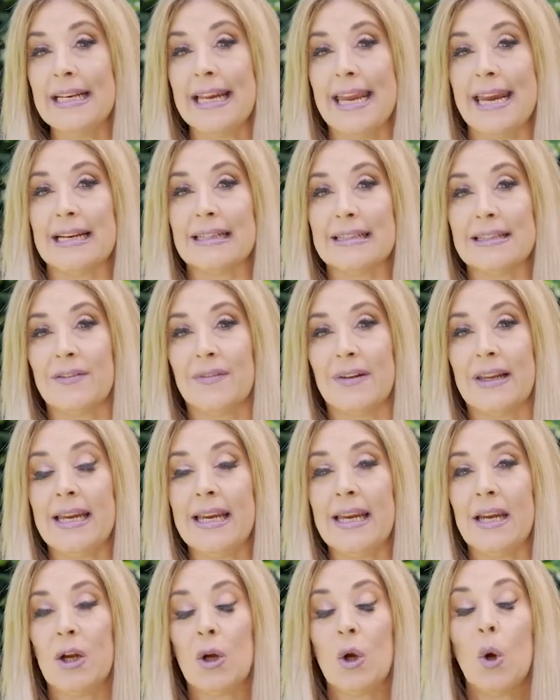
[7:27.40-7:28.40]

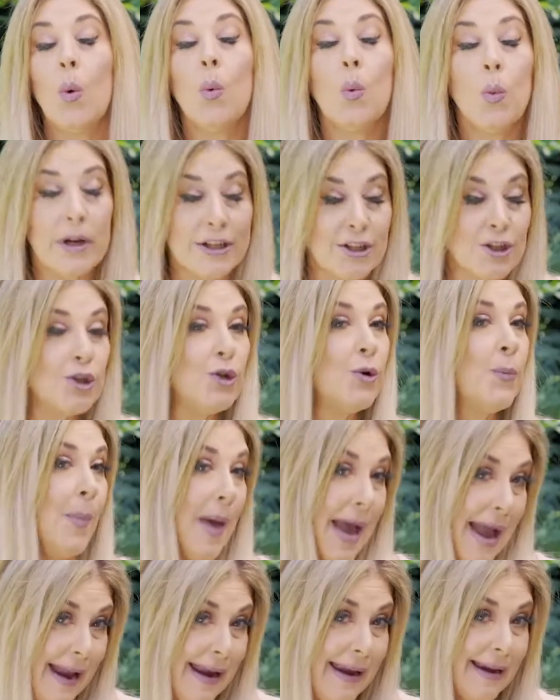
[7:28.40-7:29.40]
negatively, which you
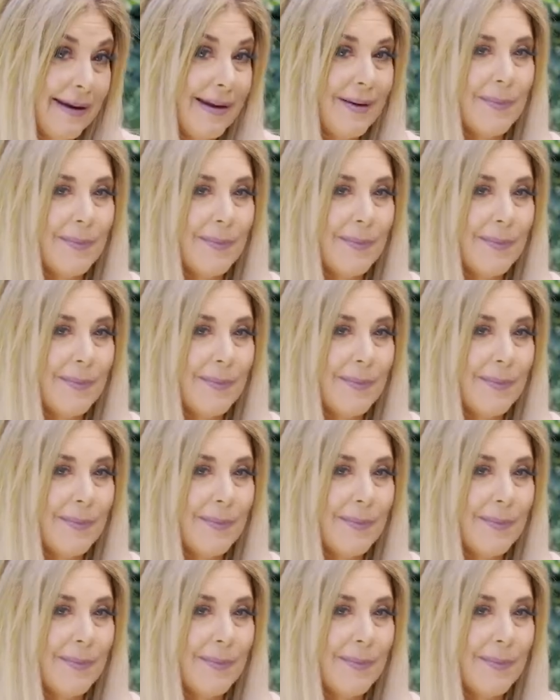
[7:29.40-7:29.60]
may,